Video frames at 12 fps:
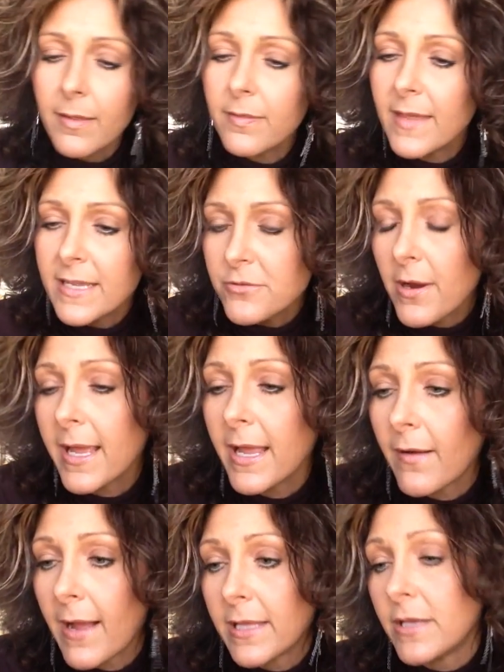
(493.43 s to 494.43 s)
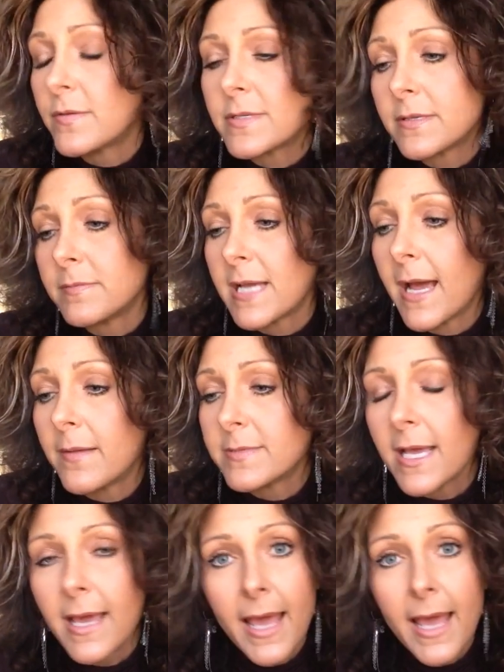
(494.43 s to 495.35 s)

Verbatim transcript: These right here I use sometimes,